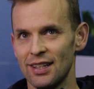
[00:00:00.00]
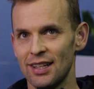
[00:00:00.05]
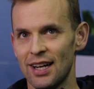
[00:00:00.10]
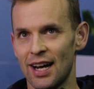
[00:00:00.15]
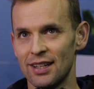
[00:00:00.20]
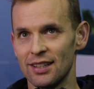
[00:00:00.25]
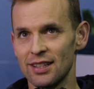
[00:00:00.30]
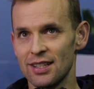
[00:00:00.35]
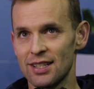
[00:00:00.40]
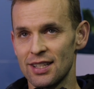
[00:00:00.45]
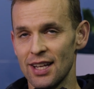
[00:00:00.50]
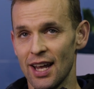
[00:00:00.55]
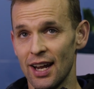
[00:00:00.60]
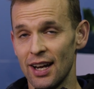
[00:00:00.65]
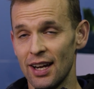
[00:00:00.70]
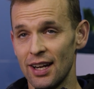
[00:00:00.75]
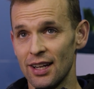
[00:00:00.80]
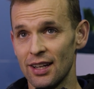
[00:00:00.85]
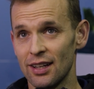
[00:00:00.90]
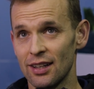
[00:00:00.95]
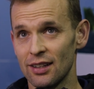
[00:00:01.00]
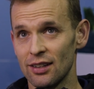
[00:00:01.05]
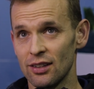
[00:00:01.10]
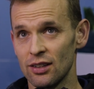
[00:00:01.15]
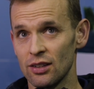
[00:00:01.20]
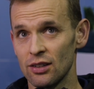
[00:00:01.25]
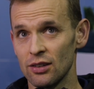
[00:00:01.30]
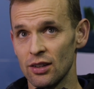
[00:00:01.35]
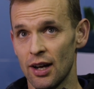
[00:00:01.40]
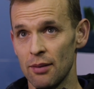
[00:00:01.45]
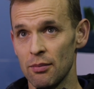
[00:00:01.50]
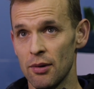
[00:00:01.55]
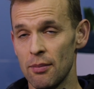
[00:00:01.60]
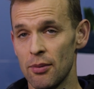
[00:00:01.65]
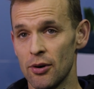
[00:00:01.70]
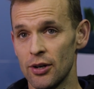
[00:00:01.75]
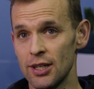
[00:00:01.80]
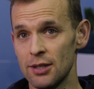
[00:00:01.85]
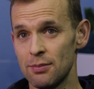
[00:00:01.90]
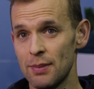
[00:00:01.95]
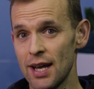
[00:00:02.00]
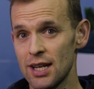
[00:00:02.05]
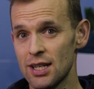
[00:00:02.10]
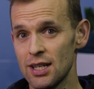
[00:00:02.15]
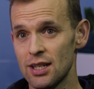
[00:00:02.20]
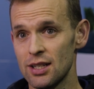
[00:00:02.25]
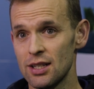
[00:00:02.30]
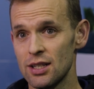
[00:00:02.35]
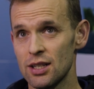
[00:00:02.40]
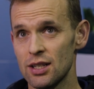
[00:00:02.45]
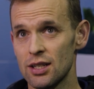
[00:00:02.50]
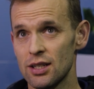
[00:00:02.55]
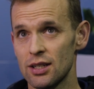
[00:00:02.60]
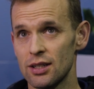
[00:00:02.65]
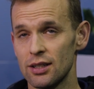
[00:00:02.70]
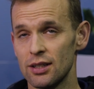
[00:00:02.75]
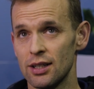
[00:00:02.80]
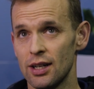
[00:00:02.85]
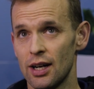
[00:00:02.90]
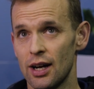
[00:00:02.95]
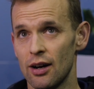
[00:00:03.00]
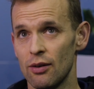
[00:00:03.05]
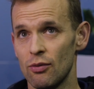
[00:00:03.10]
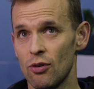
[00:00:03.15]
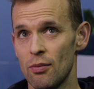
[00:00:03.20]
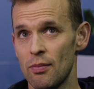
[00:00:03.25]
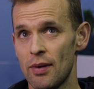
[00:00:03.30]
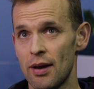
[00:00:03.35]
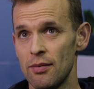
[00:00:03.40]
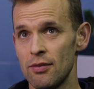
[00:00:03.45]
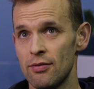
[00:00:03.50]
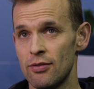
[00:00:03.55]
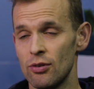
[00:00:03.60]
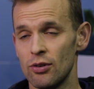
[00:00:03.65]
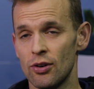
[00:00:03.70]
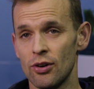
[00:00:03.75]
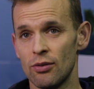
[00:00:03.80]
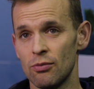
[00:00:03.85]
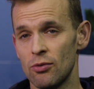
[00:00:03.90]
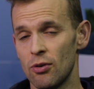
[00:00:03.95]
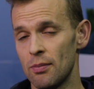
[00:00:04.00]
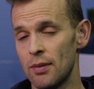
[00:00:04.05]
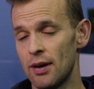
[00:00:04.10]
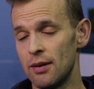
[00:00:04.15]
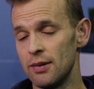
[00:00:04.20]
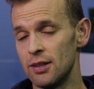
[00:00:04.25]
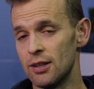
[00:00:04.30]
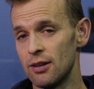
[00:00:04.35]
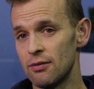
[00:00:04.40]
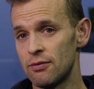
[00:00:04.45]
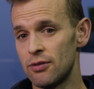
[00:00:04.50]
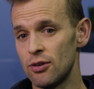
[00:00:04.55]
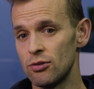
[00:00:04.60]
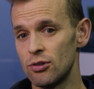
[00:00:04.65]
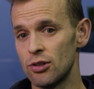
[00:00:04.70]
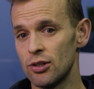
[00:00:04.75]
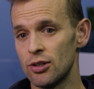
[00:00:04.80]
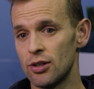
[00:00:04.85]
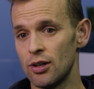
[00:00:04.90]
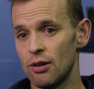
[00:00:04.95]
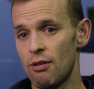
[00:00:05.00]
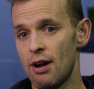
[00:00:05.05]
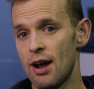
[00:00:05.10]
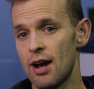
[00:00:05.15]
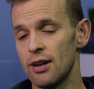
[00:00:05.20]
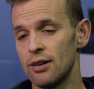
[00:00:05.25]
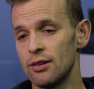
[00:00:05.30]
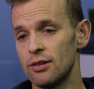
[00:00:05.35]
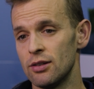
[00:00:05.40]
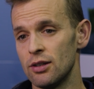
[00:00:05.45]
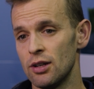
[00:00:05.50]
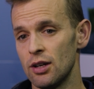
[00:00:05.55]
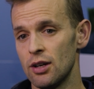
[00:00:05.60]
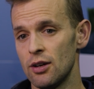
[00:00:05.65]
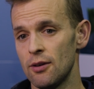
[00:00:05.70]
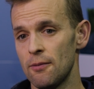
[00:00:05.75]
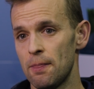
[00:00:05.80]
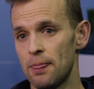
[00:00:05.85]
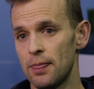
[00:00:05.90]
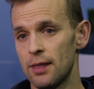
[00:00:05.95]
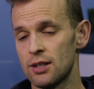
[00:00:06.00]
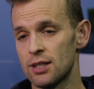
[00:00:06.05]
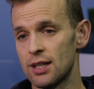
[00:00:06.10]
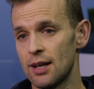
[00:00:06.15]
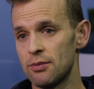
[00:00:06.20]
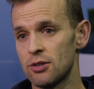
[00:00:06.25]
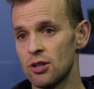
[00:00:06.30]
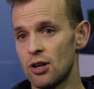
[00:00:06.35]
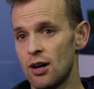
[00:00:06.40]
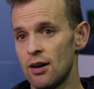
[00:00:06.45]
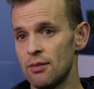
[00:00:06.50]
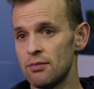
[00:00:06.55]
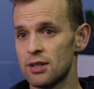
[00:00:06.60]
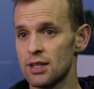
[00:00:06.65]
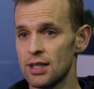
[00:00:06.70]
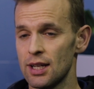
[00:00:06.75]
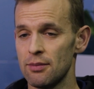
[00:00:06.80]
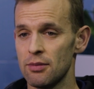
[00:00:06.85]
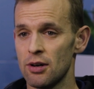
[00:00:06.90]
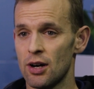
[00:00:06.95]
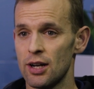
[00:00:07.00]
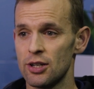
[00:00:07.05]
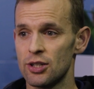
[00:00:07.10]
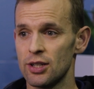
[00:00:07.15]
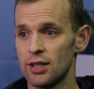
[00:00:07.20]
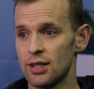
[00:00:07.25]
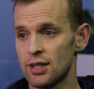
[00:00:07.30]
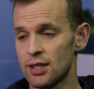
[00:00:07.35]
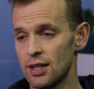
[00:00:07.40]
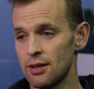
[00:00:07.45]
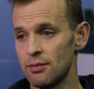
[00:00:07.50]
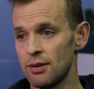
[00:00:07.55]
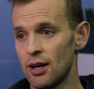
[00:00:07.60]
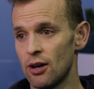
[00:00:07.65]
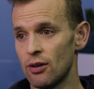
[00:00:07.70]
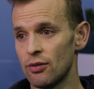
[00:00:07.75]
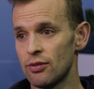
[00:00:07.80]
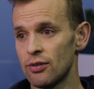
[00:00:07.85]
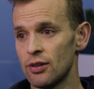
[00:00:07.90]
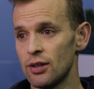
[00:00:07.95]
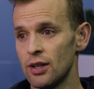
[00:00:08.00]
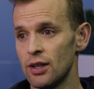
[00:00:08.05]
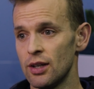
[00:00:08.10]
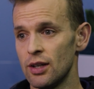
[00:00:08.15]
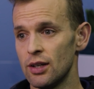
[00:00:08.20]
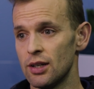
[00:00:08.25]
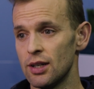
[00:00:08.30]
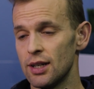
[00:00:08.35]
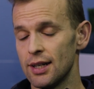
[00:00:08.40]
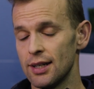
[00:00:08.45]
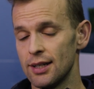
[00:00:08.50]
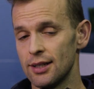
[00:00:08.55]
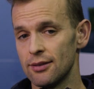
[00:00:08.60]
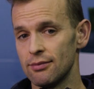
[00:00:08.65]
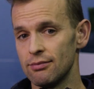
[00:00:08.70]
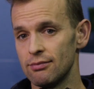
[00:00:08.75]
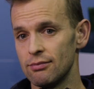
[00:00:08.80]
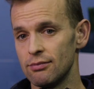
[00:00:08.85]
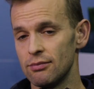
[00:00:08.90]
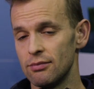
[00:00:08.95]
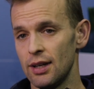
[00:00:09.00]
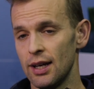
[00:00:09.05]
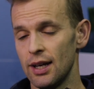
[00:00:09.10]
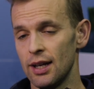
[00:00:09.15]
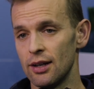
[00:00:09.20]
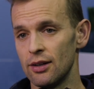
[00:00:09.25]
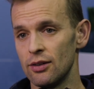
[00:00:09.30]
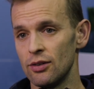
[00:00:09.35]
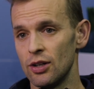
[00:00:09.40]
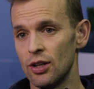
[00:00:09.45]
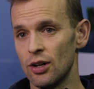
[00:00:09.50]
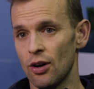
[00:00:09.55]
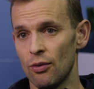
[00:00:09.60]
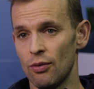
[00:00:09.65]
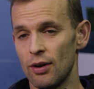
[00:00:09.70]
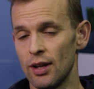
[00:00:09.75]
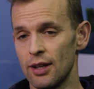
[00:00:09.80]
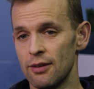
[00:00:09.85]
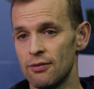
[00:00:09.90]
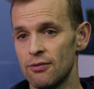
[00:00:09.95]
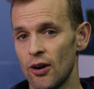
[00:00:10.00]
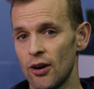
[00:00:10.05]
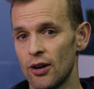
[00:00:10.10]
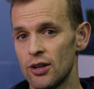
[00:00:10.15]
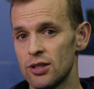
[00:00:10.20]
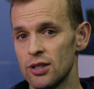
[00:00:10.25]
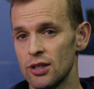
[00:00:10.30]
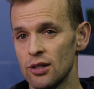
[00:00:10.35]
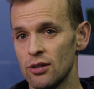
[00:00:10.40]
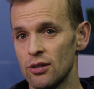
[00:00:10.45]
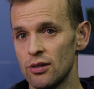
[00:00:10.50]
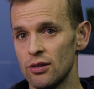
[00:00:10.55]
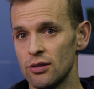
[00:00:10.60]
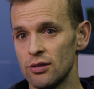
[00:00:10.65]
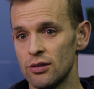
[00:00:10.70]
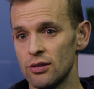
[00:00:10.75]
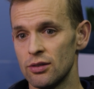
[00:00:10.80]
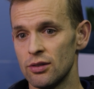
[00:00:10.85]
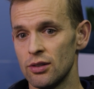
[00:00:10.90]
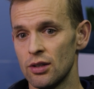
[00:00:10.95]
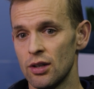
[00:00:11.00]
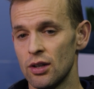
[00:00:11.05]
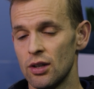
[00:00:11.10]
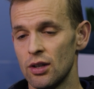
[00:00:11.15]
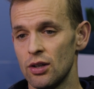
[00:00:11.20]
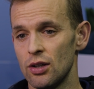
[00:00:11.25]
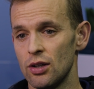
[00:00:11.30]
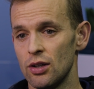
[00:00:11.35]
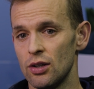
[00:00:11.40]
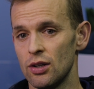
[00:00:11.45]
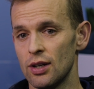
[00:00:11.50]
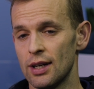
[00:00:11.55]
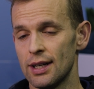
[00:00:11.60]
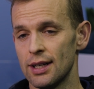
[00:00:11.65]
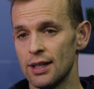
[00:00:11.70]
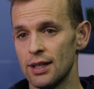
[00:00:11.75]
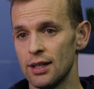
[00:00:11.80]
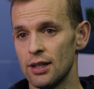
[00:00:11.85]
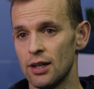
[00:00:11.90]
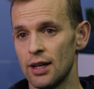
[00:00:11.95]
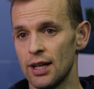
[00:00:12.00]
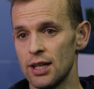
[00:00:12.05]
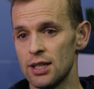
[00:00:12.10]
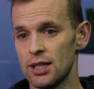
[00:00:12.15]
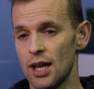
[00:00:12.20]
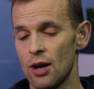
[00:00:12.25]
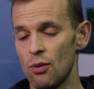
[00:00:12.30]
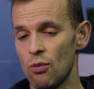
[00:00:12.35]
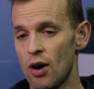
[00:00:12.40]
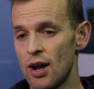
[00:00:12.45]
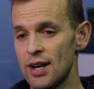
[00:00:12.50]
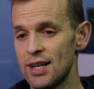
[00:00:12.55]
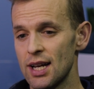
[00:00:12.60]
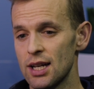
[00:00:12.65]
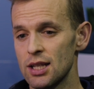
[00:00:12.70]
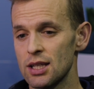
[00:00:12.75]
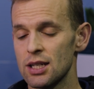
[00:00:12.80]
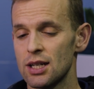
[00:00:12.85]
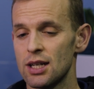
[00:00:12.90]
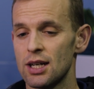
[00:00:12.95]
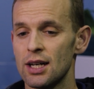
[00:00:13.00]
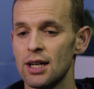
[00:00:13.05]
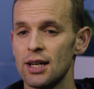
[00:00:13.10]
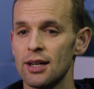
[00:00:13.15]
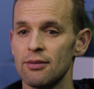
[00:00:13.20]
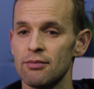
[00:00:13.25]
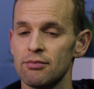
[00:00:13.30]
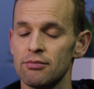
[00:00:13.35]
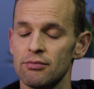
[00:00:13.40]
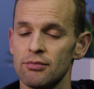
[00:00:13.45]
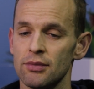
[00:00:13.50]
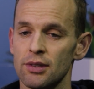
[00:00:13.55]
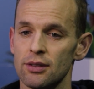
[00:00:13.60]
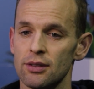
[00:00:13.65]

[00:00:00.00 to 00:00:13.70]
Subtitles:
understanding like my body's patterns, what made me feel good and what maybe didn't feel good around sleep time, sleep hygiene, sleep health, and really focusing on I guess that wind down time,